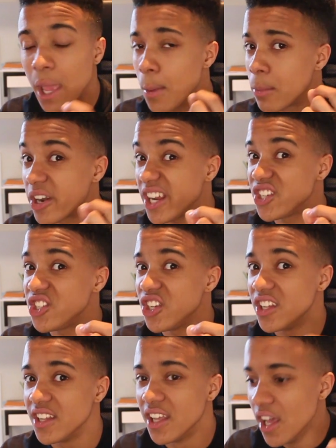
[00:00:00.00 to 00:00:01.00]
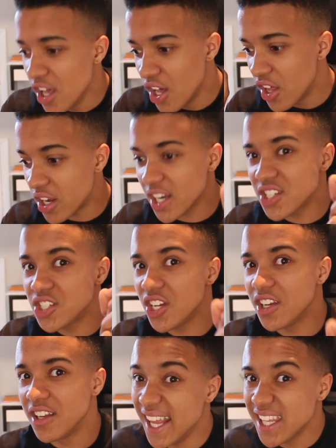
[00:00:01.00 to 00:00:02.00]
am Russian.
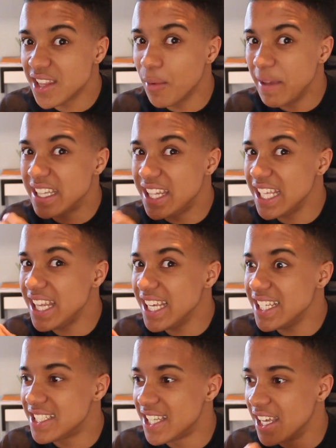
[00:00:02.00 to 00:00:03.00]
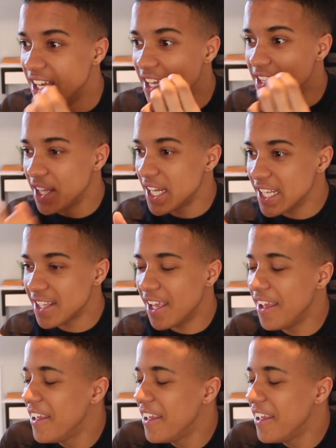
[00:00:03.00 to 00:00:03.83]
Russian. Like the big titties. The big...